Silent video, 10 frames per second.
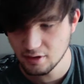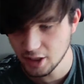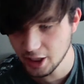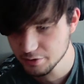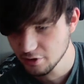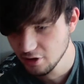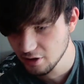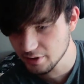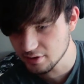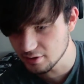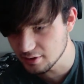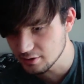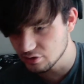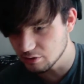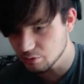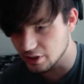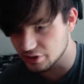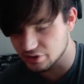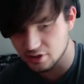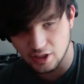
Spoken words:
I'm sorry about the stream crashing.